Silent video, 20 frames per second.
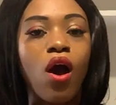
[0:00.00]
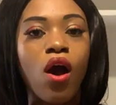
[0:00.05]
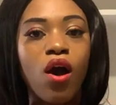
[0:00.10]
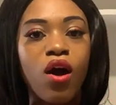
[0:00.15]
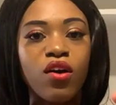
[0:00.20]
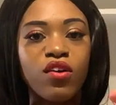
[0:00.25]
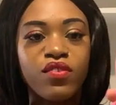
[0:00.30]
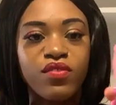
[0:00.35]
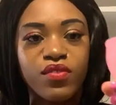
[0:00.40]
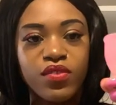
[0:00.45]

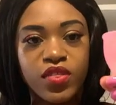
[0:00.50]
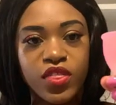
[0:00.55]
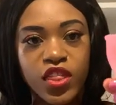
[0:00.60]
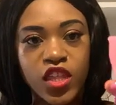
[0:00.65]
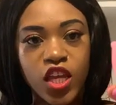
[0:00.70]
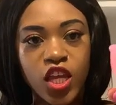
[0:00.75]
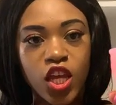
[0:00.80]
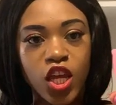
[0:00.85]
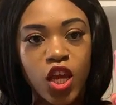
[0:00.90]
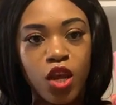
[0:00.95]
of
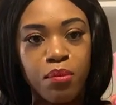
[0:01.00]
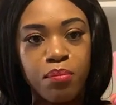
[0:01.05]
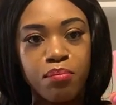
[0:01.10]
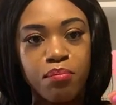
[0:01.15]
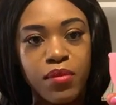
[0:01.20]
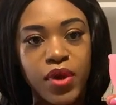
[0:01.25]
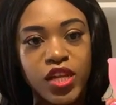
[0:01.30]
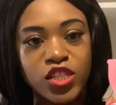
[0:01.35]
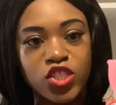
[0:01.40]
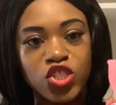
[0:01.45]
the
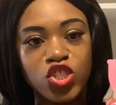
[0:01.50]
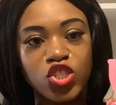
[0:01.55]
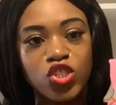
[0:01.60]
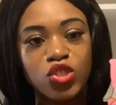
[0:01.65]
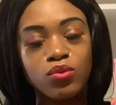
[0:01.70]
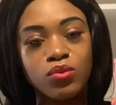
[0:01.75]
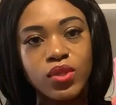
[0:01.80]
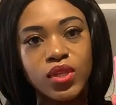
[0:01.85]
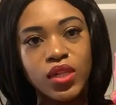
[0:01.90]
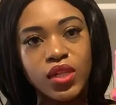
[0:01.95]

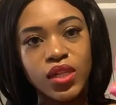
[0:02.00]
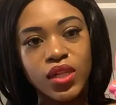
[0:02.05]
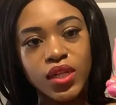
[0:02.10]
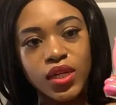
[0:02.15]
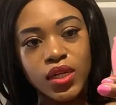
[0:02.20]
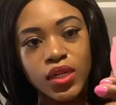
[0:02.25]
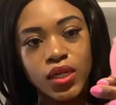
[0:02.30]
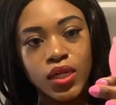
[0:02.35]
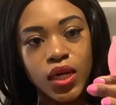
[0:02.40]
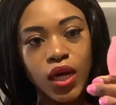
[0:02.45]
menstrual
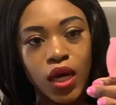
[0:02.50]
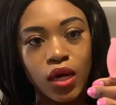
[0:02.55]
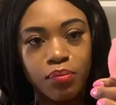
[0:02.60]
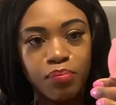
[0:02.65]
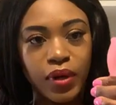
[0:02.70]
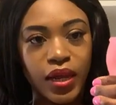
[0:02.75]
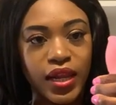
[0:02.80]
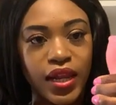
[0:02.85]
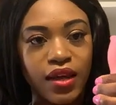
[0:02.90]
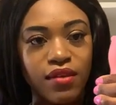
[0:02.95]
cup.
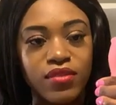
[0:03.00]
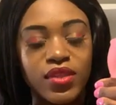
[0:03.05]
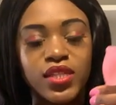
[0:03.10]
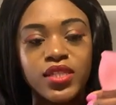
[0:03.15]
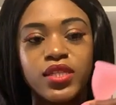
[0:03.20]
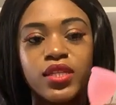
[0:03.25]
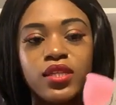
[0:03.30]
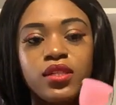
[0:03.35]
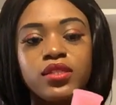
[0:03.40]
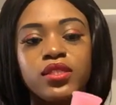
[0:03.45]
I love
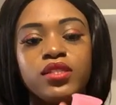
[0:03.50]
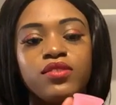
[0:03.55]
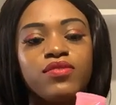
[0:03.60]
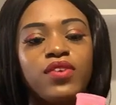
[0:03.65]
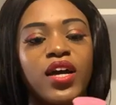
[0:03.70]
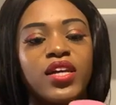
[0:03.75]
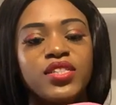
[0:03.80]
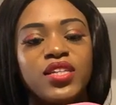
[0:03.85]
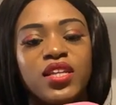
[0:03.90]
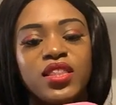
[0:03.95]
this little
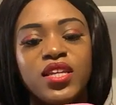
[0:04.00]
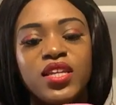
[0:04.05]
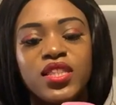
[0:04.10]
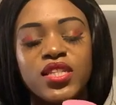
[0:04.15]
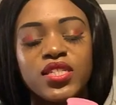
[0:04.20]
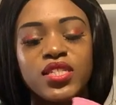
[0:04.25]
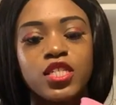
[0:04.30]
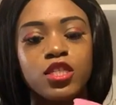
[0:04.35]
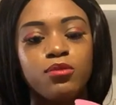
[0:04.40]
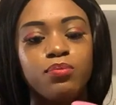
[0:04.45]
device. I think
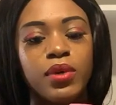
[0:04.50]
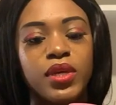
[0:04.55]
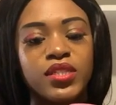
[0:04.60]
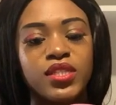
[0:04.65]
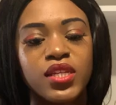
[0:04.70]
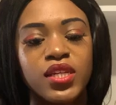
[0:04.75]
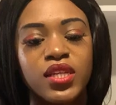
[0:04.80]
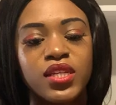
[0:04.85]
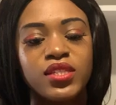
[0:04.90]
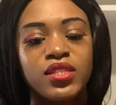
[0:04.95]
this is
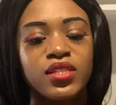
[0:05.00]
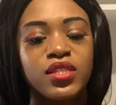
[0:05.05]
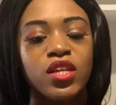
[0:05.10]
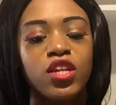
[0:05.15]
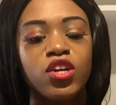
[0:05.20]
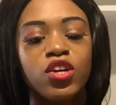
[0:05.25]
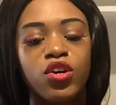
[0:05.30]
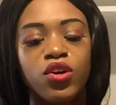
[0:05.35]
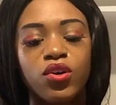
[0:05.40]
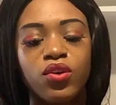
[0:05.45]
basically
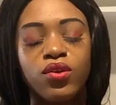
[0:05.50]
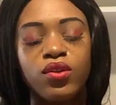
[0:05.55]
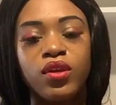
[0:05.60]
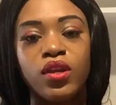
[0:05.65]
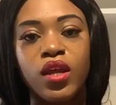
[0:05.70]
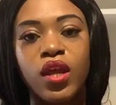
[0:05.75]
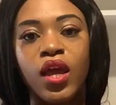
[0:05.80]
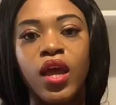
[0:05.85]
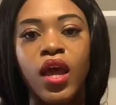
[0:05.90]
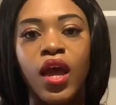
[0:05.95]
silicone.
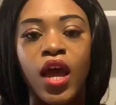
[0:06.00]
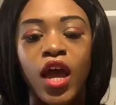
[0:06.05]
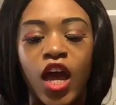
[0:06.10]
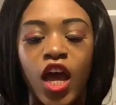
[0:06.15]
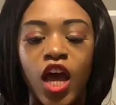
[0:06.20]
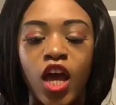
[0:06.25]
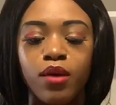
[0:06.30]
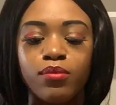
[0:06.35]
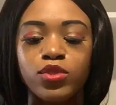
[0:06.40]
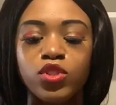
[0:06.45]

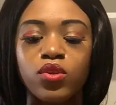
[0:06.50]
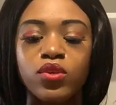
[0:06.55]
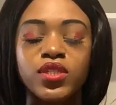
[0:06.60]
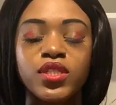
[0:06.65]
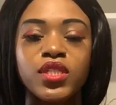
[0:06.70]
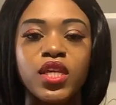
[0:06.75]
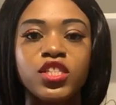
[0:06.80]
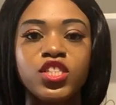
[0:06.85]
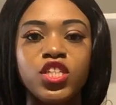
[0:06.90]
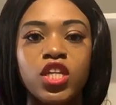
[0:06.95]
So
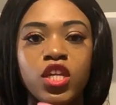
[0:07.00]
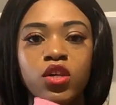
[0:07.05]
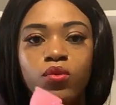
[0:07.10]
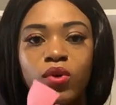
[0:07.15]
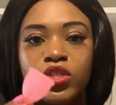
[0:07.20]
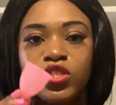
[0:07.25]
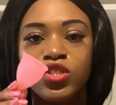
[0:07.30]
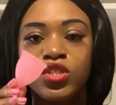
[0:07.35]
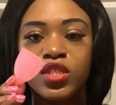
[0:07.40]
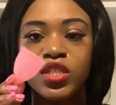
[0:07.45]
essentially
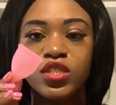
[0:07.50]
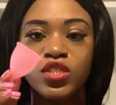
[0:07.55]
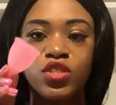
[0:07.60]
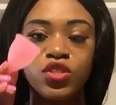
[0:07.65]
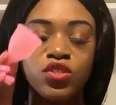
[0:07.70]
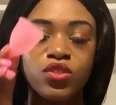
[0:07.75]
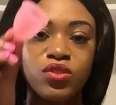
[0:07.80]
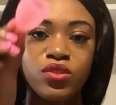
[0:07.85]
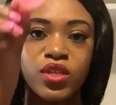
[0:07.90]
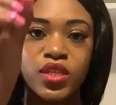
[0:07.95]
what you need to
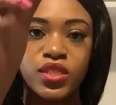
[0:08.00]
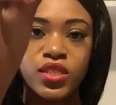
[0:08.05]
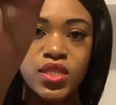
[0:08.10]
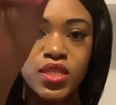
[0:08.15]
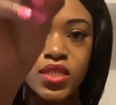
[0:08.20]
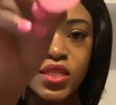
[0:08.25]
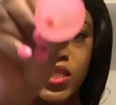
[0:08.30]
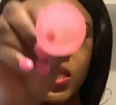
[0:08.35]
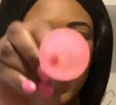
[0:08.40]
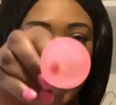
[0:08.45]
do is,
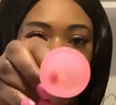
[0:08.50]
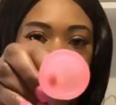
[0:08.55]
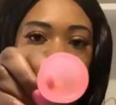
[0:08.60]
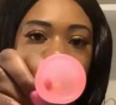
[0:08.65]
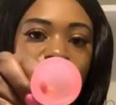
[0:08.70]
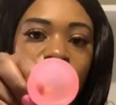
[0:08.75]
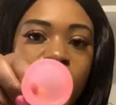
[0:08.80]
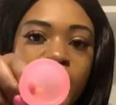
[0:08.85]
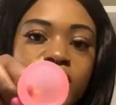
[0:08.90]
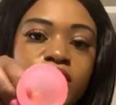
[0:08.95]
this is the
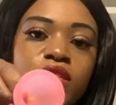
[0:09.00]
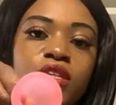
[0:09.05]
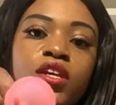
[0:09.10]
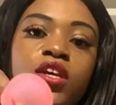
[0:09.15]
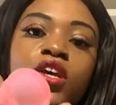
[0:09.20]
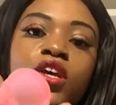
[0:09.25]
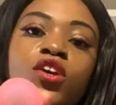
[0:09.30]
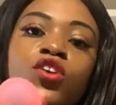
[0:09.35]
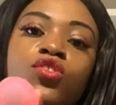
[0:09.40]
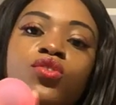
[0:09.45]
device.
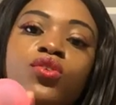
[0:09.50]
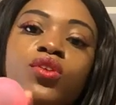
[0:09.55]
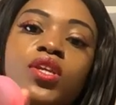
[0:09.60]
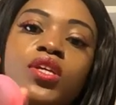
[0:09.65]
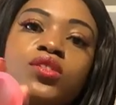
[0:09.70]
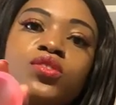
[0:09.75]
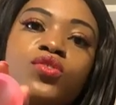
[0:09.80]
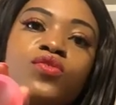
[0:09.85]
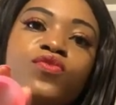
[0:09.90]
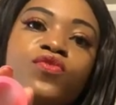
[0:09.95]
You
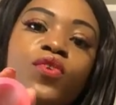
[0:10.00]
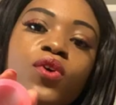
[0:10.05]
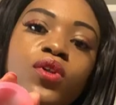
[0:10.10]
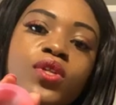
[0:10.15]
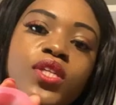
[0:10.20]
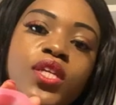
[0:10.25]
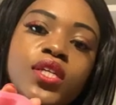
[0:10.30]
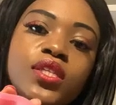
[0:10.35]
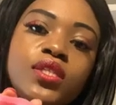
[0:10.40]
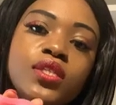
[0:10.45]
need to
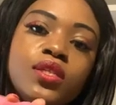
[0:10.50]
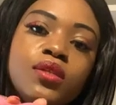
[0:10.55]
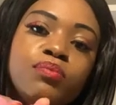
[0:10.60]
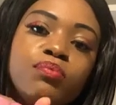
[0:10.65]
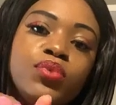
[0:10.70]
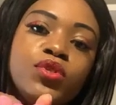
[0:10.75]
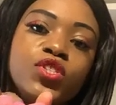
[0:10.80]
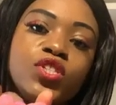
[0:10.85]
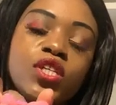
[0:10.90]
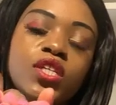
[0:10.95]
fold it,
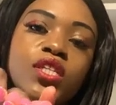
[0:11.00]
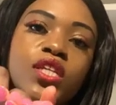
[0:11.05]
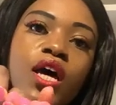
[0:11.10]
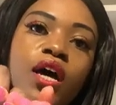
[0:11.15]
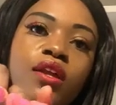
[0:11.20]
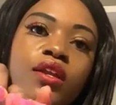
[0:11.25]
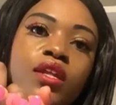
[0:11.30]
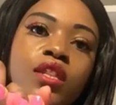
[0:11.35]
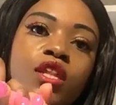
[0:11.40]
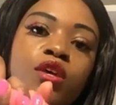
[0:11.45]
push it
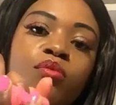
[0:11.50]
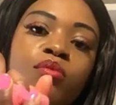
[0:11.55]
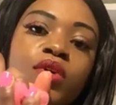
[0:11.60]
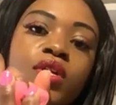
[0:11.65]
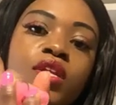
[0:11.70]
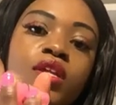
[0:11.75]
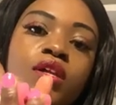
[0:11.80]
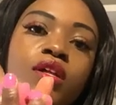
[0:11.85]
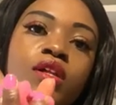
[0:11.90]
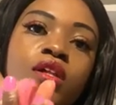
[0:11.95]
down in the
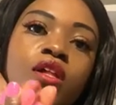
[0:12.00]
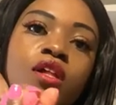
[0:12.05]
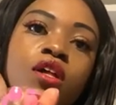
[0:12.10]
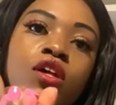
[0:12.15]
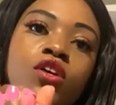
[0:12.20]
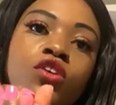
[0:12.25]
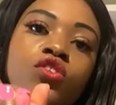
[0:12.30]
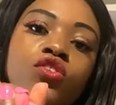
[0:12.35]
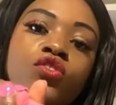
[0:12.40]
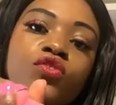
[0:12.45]
middle.
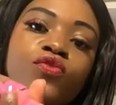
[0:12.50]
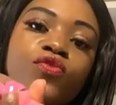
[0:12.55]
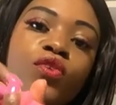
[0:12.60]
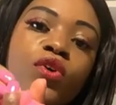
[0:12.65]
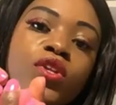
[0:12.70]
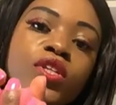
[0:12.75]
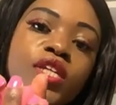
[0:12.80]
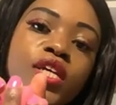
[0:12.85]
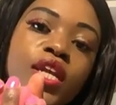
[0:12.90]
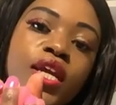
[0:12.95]
You
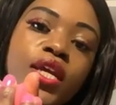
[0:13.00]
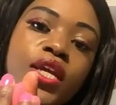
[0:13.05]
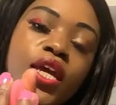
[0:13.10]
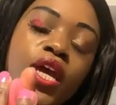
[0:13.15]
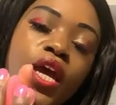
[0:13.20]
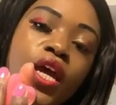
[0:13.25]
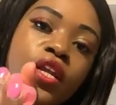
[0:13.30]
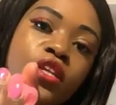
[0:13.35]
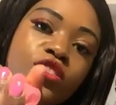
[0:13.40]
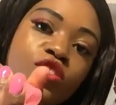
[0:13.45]
fold it
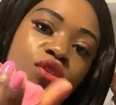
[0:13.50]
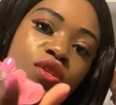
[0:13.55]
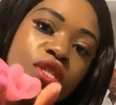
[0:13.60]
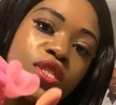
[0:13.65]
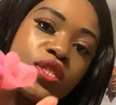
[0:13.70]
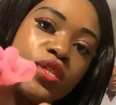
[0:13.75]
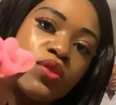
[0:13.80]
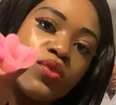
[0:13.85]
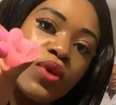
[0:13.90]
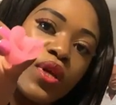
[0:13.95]
again. So
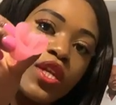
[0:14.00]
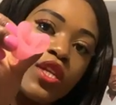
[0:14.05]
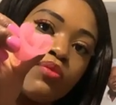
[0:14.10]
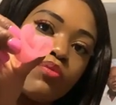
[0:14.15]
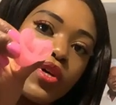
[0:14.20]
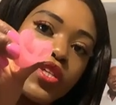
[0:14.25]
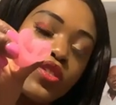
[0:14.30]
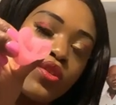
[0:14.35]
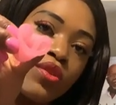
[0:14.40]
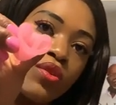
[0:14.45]
this is what it
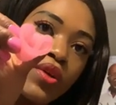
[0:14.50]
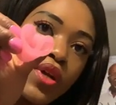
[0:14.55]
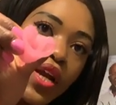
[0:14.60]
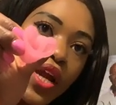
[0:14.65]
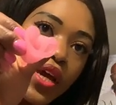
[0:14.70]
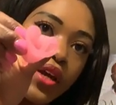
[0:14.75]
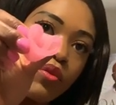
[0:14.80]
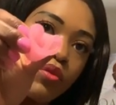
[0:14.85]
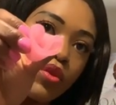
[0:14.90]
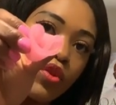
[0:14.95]
must look
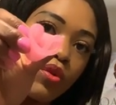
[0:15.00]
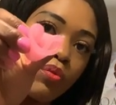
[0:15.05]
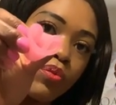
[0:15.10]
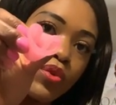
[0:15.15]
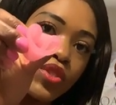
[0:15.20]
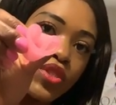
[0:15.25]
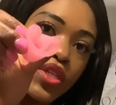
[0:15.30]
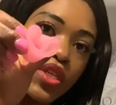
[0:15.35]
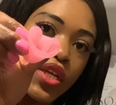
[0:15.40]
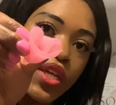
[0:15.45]
like when you're
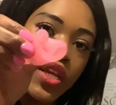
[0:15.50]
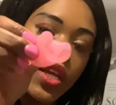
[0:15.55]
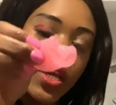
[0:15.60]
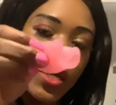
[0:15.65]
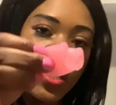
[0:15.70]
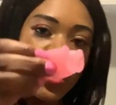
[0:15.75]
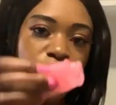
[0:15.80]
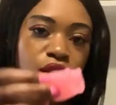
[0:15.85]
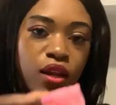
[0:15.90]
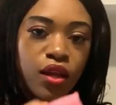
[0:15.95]
pushing it
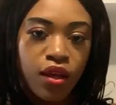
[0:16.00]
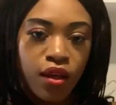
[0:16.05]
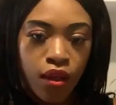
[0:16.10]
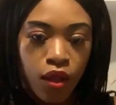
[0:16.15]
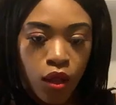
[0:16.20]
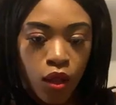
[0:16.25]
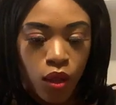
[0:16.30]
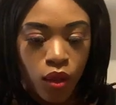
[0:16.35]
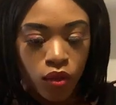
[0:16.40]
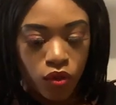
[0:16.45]
in.
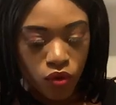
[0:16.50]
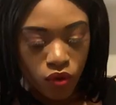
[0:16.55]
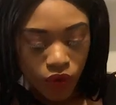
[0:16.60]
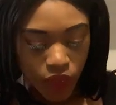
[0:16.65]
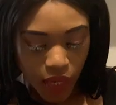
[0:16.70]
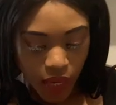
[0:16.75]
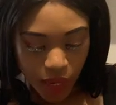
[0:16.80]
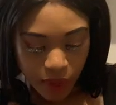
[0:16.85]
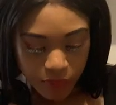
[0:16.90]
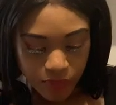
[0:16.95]
You
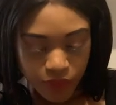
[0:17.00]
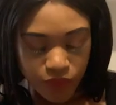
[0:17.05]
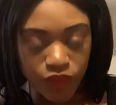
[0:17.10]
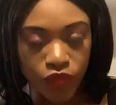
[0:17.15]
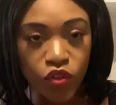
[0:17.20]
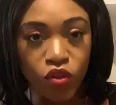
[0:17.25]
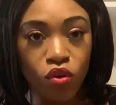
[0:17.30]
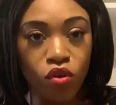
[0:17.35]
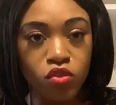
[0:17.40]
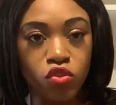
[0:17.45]
come,
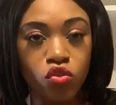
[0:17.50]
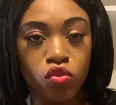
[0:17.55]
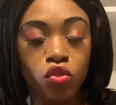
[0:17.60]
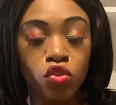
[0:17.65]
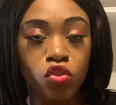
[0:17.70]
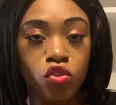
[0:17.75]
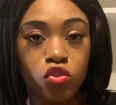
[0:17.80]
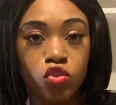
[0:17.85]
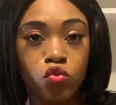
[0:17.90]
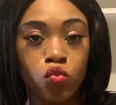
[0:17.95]
you're
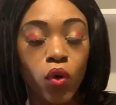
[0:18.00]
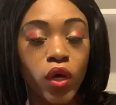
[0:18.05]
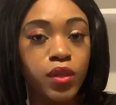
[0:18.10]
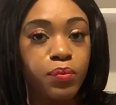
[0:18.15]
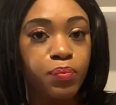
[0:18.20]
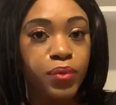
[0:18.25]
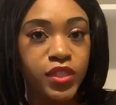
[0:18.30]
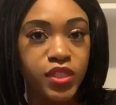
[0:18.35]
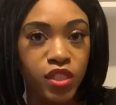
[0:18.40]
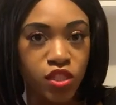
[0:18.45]
in your
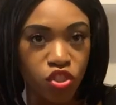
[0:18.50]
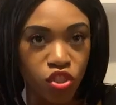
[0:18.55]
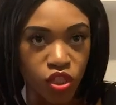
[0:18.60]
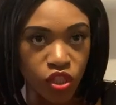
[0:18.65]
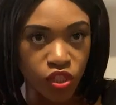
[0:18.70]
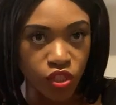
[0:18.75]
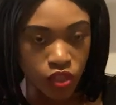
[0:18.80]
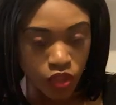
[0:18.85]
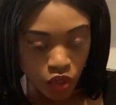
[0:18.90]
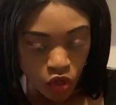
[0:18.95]
squat
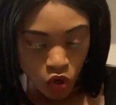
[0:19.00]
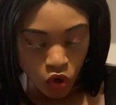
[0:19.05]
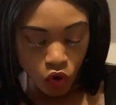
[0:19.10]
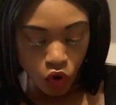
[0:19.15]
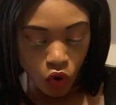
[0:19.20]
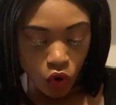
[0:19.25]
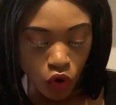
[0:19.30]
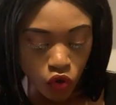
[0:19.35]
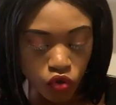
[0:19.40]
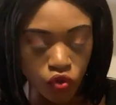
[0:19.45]
position,
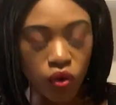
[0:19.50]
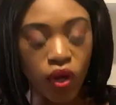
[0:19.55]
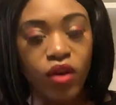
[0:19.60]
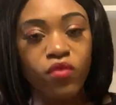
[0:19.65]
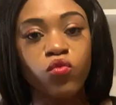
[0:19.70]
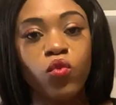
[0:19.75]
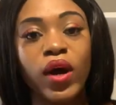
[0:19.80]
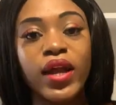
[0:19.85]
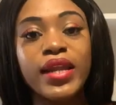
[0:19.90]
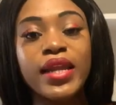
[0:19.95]
or you
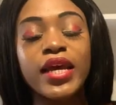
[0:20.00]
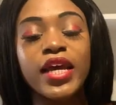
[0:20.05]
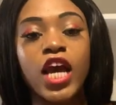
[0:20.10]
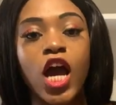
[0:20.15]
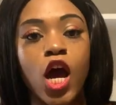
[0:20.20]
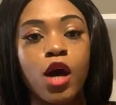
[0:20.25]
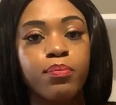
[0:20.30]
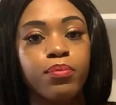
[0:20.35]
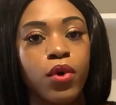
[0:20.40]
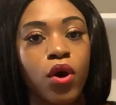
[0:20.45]
have one leg
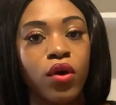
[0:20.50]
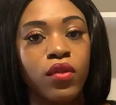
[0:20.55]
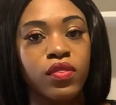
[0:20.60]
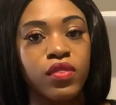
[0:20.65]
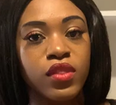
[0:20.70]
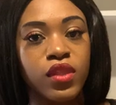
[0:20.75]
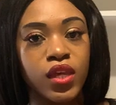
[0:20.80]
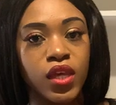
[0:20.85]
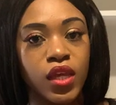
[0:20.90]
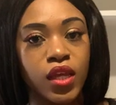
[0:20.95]
up
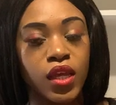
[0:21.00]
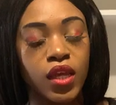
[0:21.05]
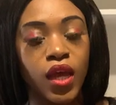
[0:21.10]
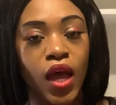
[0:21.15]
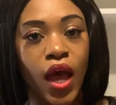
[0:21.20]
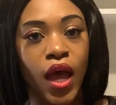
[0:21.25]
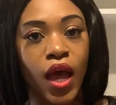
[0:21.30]
on the